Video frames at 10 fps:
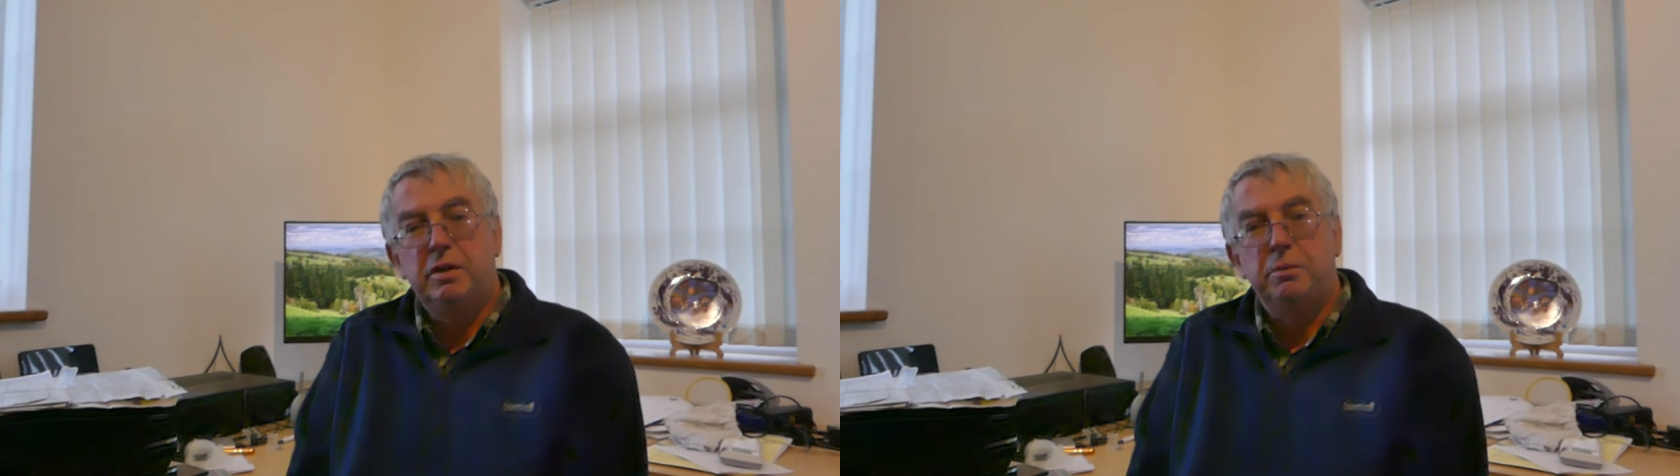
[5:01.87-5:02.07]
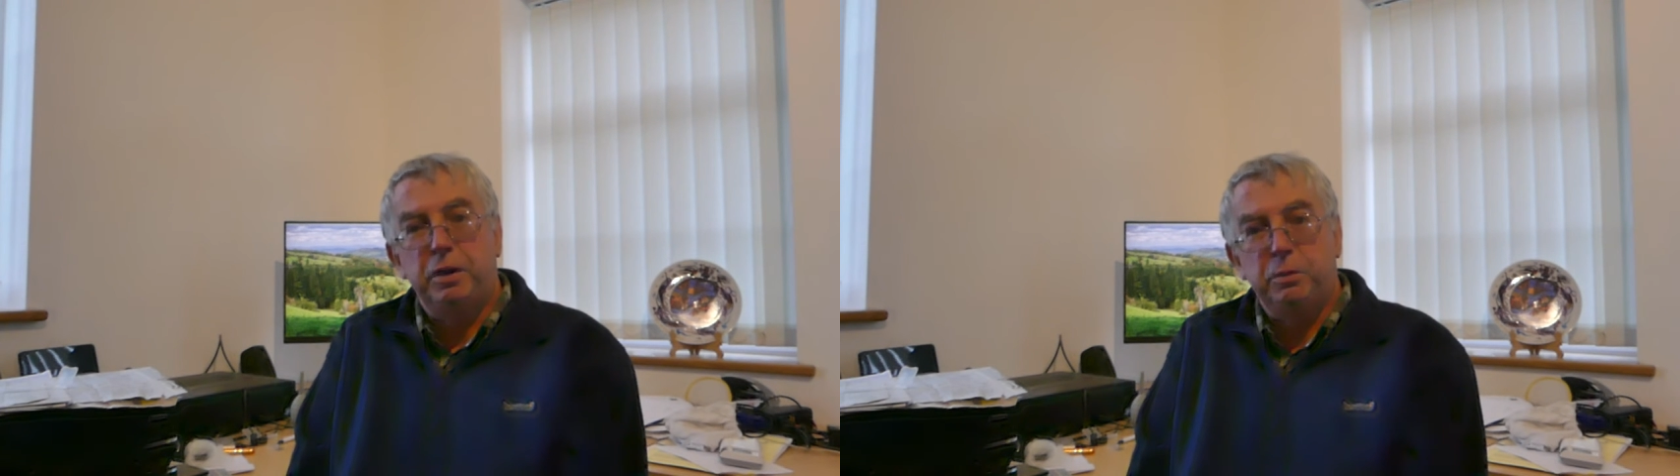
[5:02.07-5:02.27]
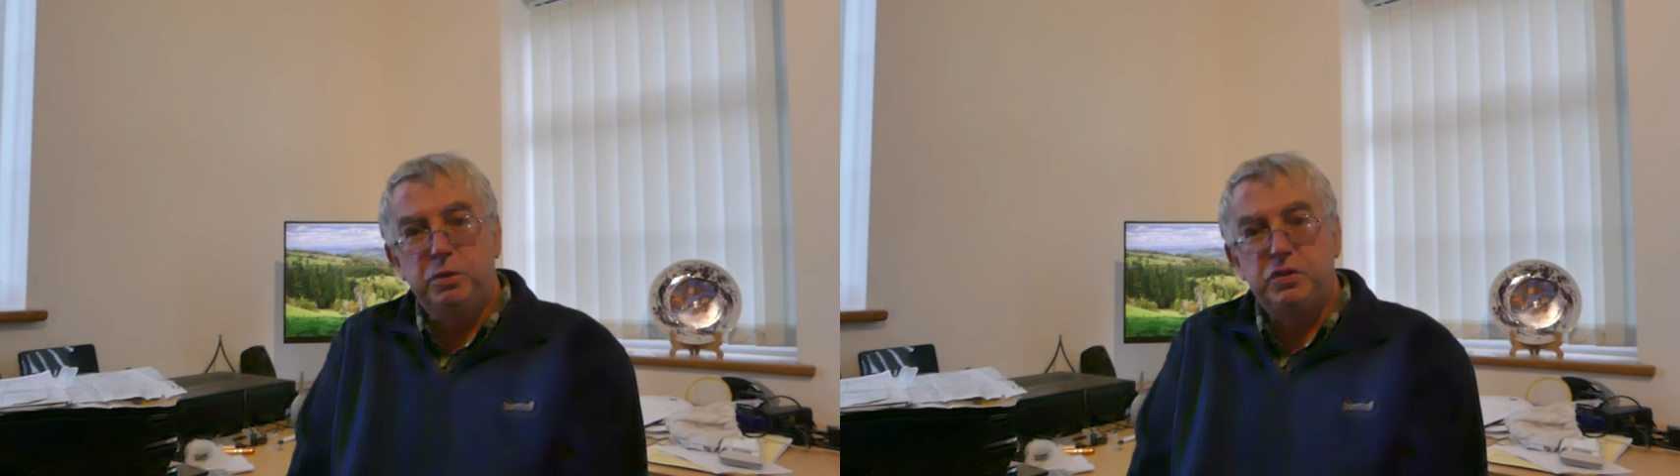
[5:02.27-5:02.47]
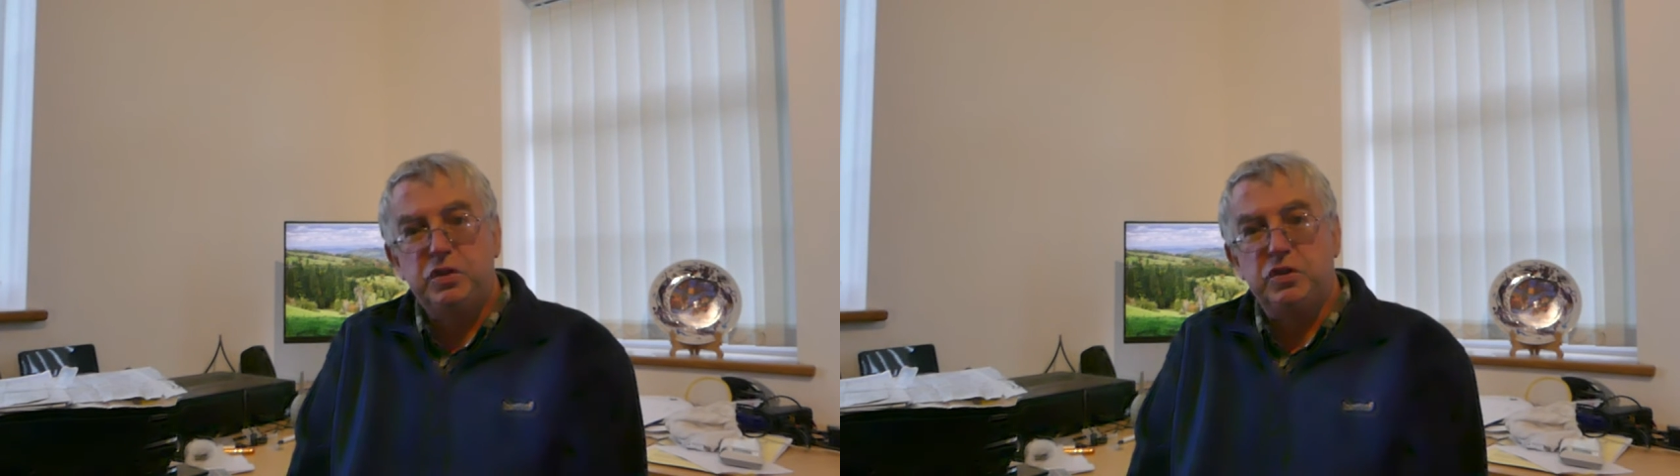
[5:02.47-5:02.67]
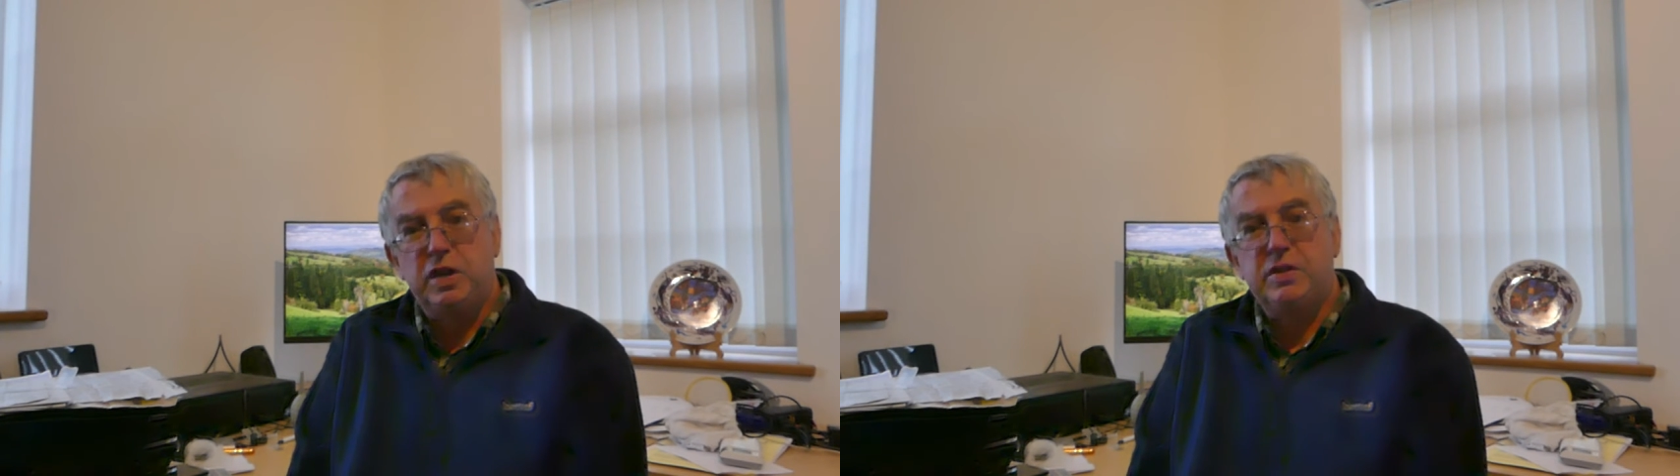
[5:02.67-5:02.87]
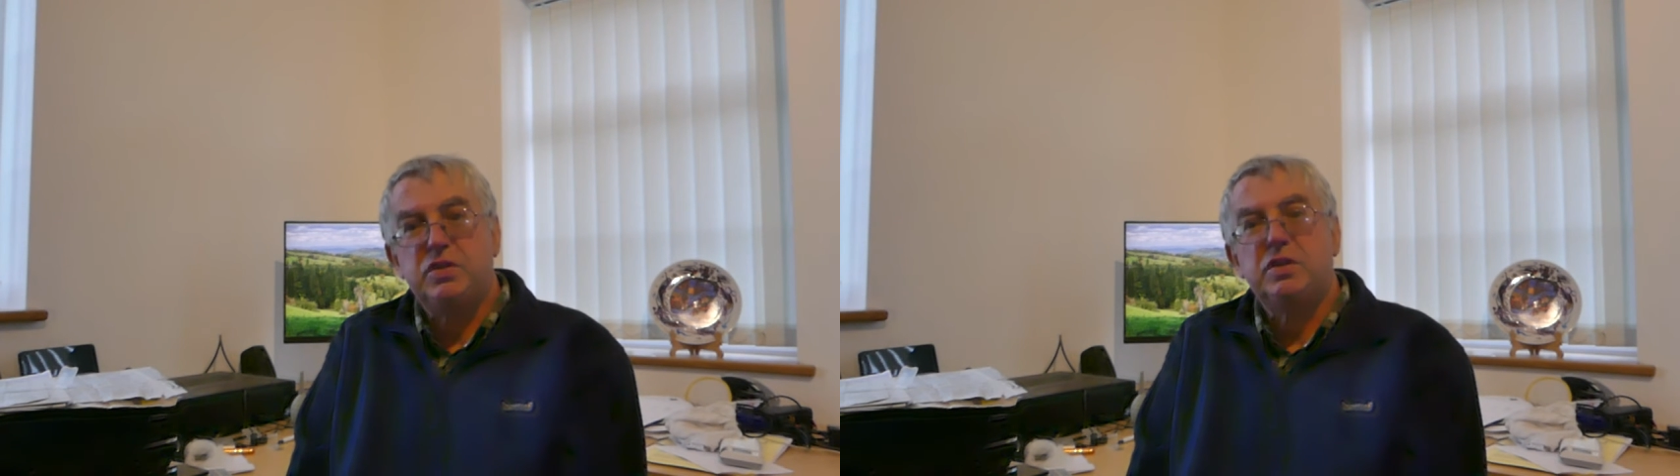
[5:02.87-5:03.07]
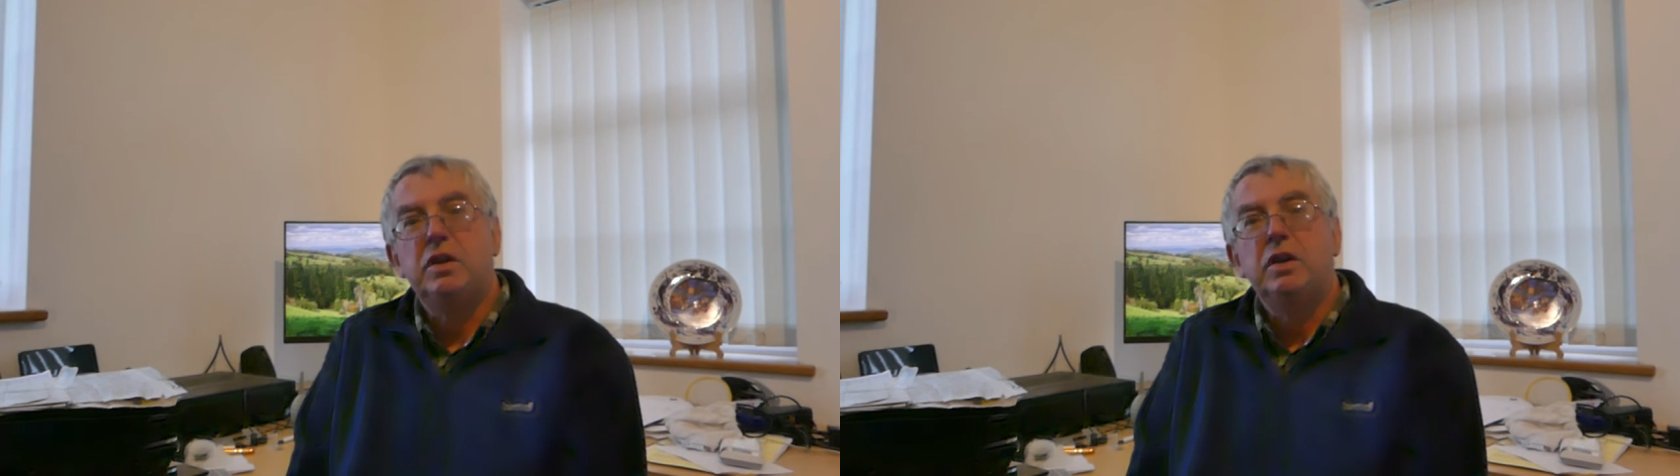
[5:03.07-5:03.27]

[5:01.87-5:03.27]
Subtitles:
but I would suggest